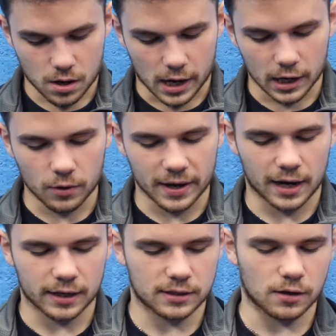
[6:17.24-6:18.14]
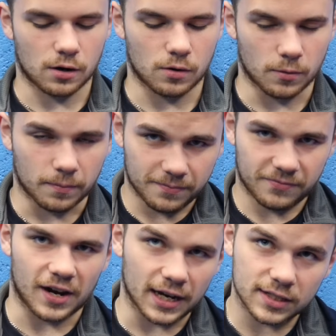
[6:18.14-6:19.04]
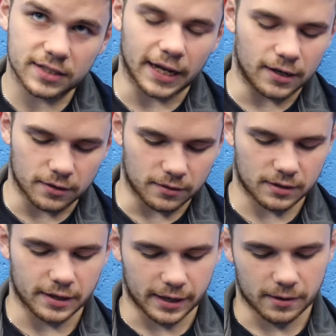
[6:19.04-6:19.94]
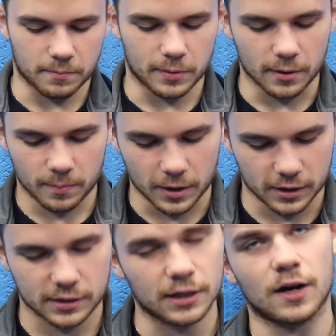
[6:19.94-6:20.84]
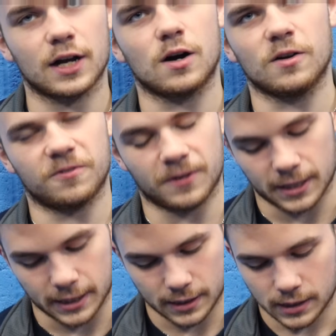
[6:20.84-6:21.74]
I know it has the whole flex tendon thing, but personally I can't feel it.